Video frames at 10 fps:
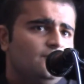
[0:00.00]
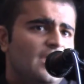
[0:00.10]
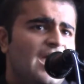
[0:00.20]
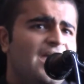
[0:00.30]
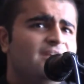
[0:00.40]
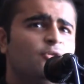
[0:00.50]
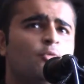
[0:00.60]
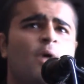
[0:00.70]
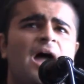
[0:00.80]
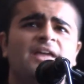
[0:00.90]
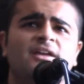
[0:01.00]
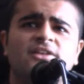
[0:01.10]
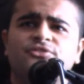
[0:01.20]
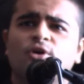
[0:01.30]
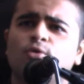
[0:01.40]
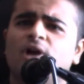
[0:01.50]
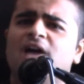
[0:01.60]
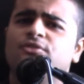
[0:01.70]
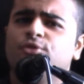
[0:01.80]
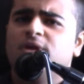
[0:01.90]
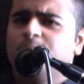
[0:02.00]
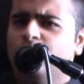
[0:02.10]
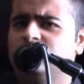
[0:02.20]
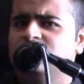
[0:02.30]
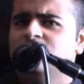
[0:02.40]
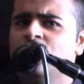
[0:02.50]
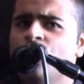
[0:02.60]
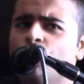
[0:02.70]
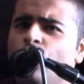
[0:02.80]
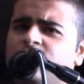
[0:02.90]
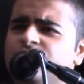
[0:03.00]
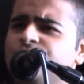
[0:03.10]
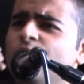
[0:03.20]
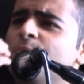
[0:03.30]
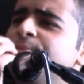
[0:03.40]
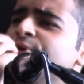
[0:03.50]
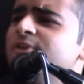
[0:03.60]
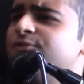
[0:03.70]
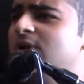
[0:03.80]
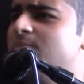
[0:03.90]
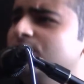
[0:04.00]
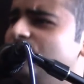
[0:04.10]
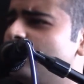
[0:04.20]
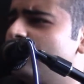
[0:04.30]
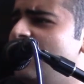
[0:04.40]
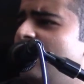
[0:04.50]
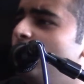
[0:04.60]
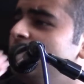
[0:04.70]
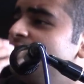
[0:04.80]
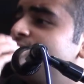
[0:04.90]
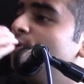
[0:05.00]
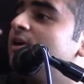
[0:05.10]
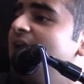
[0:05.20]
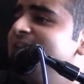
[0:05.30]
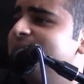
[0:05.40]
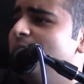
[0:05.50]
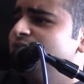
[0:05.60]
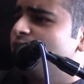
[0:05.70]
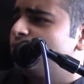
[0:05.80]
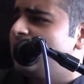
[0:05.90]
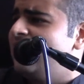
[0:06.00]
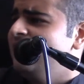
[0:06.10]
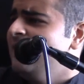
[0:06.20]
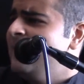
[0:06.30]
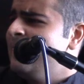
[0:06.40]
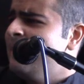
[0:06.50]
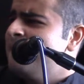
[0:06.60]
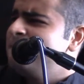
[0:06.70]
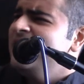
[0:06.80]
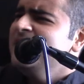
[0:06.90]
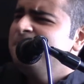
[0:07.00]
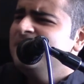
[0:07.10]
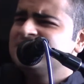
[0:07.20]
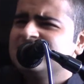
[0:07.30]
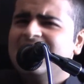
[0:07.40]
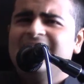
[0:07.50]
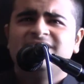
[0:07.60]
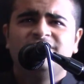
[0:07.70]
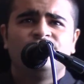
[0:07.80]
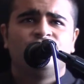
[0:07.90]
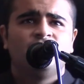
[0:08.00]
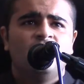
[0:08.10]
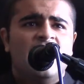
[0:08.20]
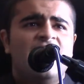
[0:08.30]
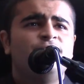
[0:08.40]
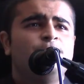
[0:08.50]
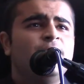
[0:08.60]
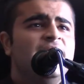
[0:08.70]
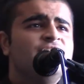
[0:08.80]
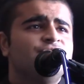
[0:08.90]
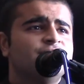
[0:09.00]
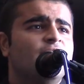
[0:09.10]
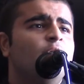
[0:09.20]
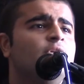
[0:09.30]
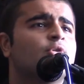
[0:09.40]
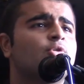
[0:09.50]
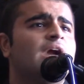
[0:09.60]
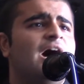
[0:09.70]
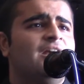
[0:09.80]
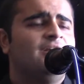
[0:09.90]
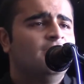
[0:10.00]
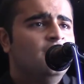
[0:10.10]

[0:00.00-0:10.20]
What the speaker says: And why is the Quran so important? What is so beautiful about the Quran? What is so great about the Quran? Many personalities have praised the Holy Quran.